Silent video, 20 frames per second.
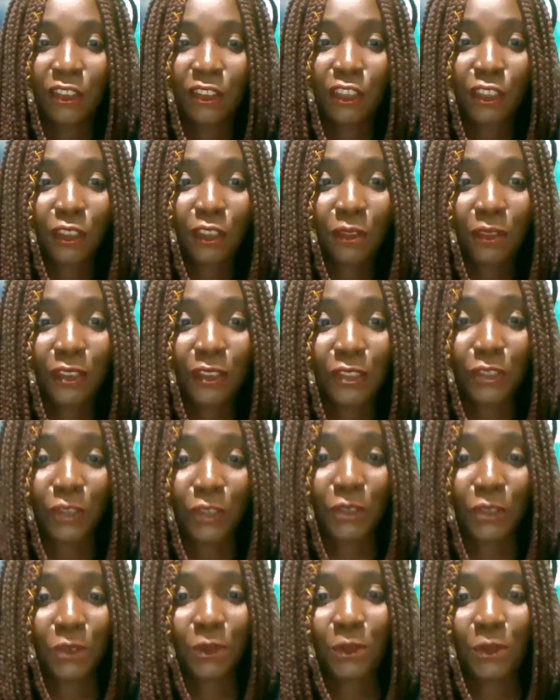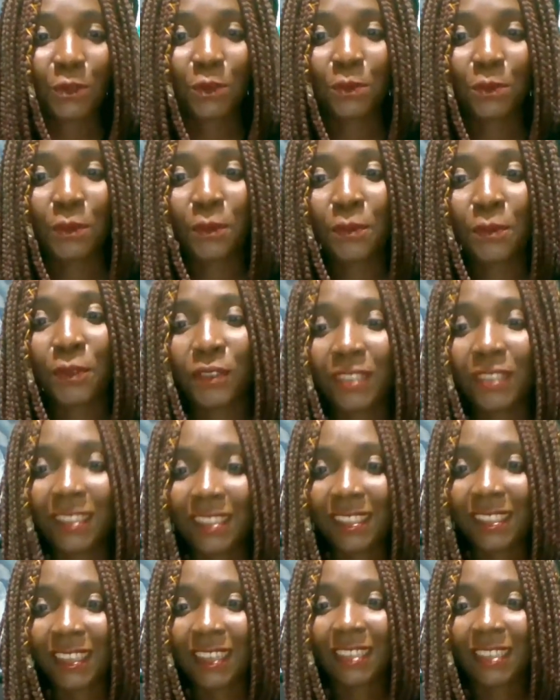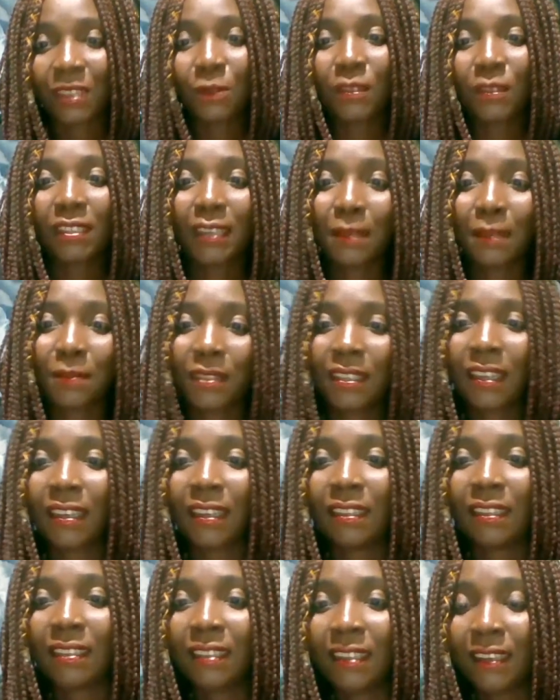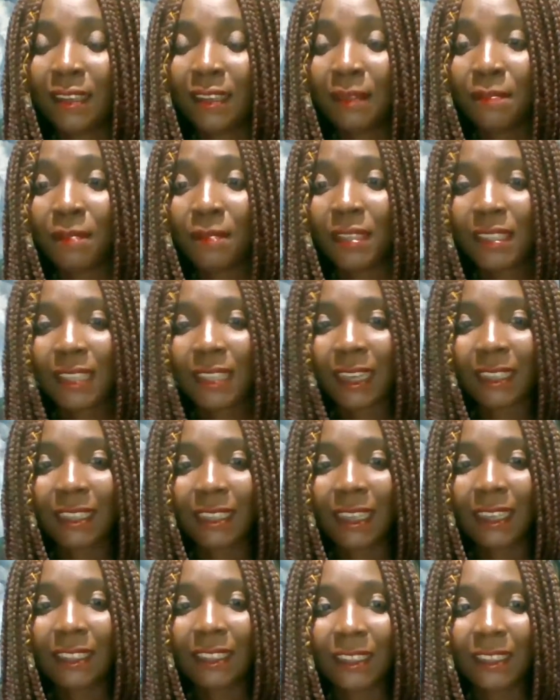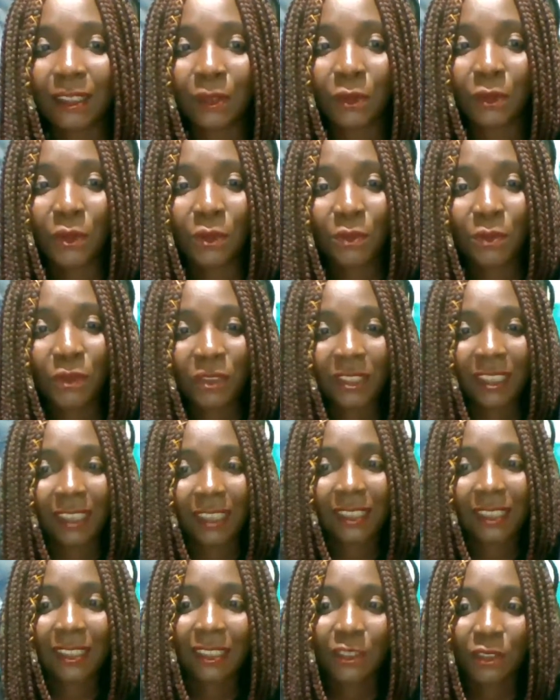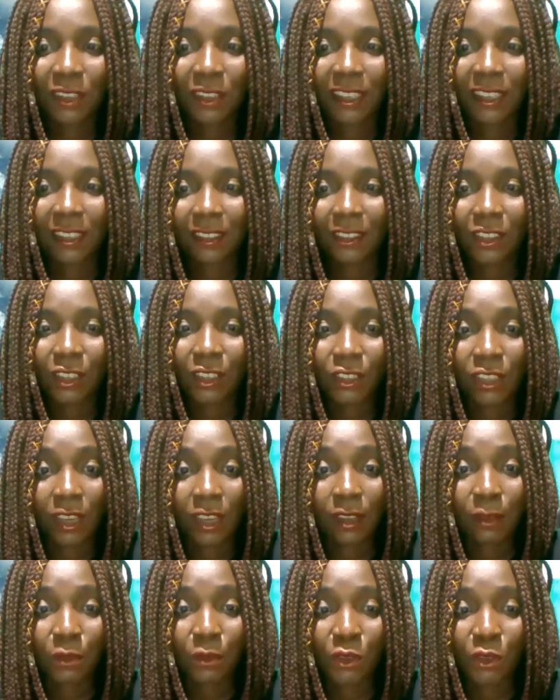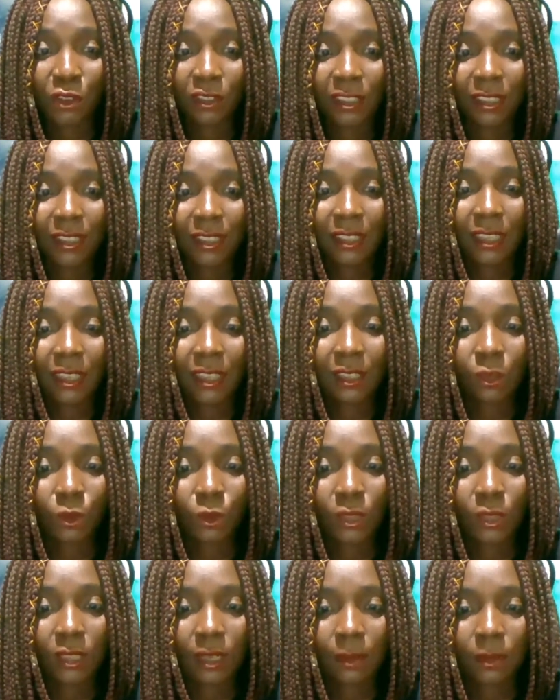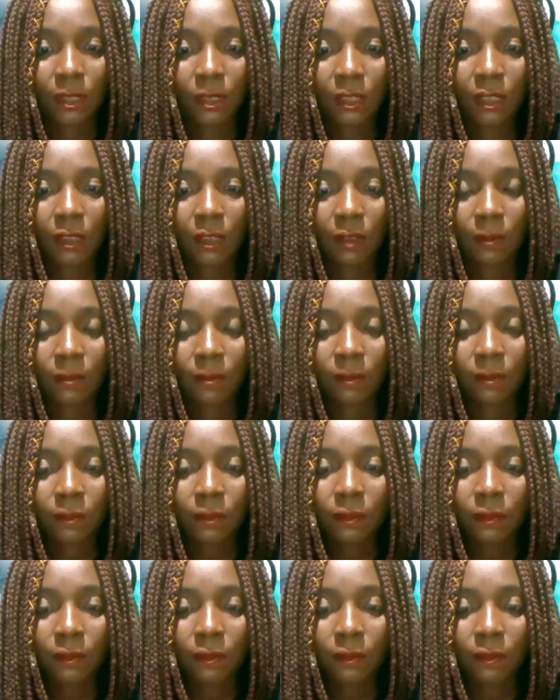Those of us on YouTube, hope you're understanding what I'm saying. Mr. Daniel, hope you're understanding what I'm saying.